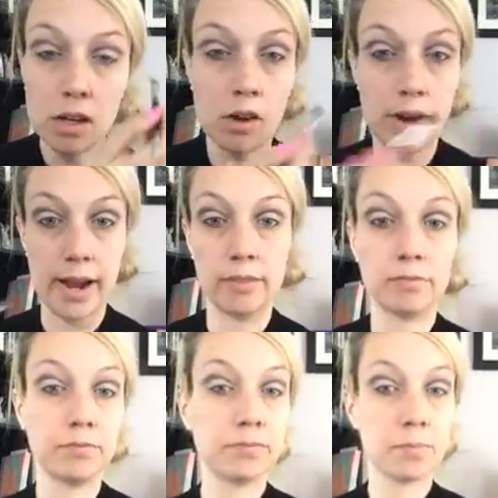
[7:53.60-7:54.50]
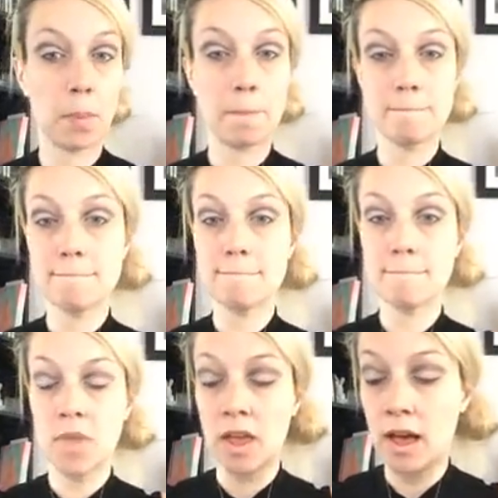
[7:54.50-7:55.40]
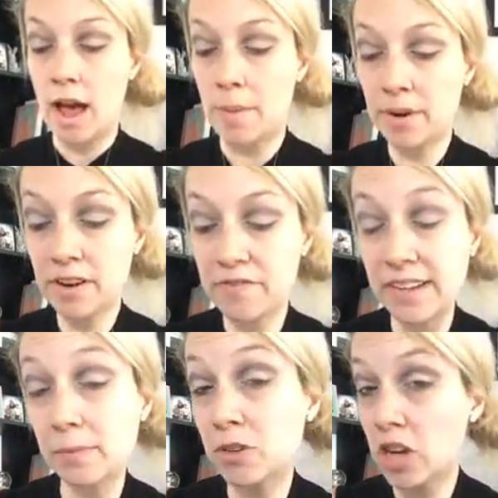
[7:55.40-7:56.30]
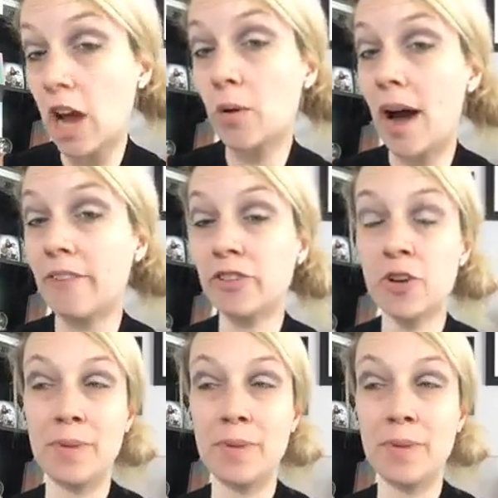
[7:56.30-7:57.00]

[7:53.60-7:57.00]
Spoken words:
All right. I'm going to fix up the shadow after,